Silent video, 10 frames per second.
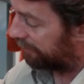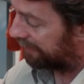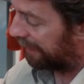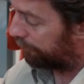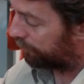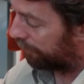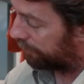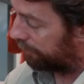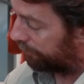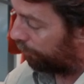so the same
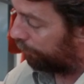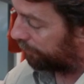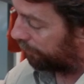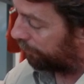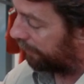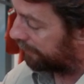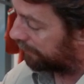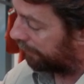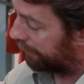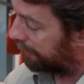structure is formed on the right
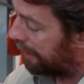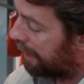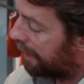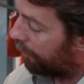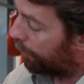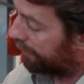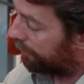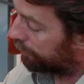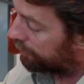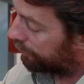side. And when
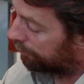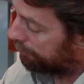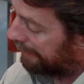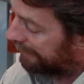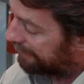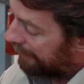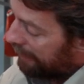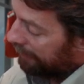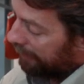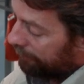those two meet,
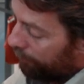they